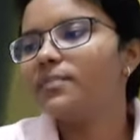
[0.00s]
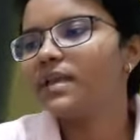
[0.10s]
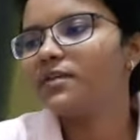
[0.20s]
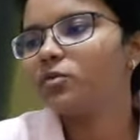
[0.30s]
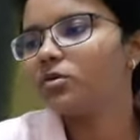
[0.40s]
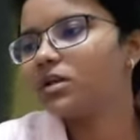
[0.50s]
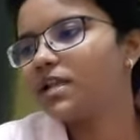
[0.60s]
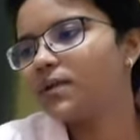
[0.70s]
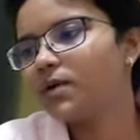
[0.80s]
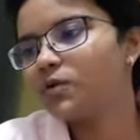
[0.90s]
P total
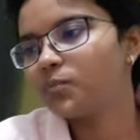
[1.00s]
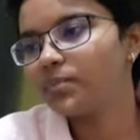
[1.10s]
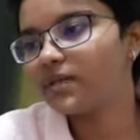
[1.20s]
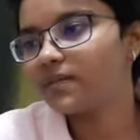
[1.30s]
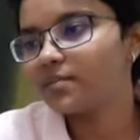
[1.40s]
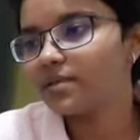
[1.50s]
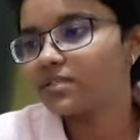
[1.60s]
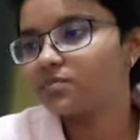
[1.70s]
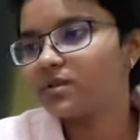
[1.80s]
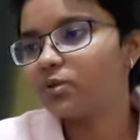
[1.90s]
equal to P1
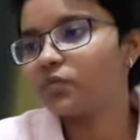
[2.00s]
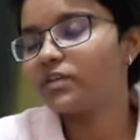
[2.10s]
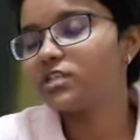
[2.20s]
plus P2,